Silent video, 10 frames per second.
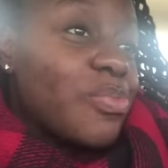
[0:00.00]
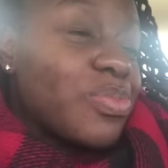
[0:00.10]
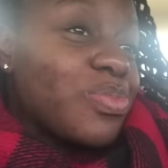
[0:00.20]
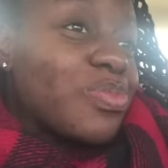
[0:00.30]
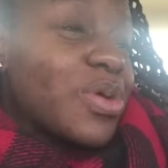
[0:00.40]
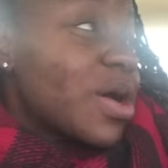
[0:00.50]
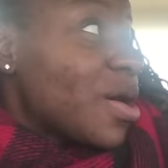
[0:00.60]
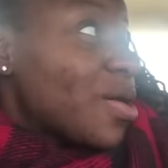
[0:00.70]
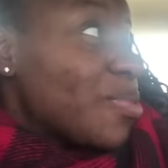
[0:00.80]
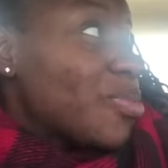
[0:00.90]
I won't even there
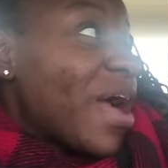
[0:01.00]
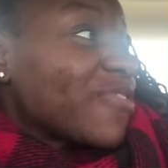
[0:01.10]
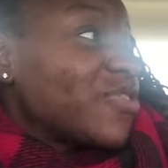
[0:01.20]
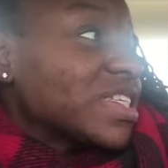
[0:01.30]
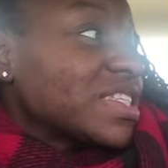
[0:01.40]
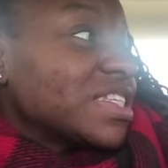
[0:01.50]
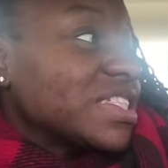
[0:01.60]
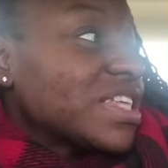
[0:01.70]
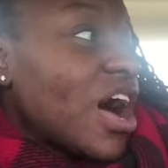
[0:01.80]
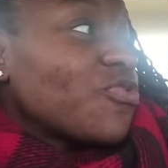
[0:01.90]
once. Breakfast and
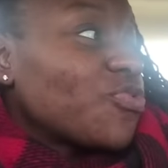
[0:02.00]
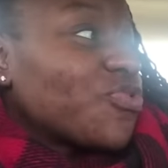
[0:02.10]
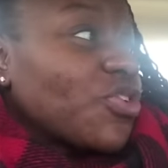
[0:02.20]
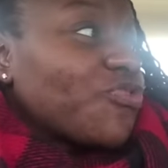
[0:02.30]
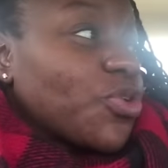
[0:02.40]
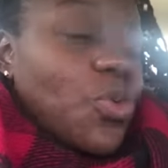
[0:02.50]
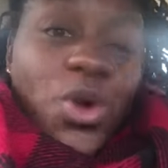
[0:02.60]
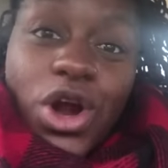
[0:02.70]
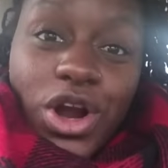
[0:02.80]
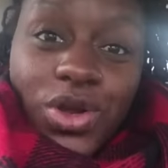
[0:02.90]
stuff for for work.